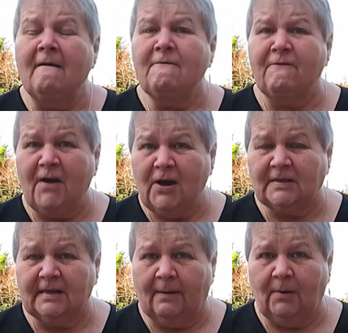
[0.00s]

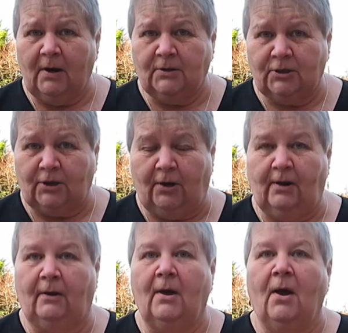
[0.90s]
First thing I'm going to show
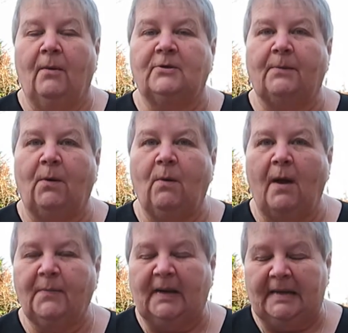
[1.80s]
you, which I'm
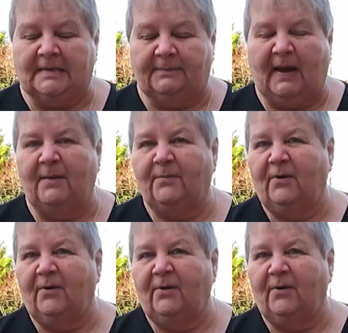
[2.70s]
quite pleased about,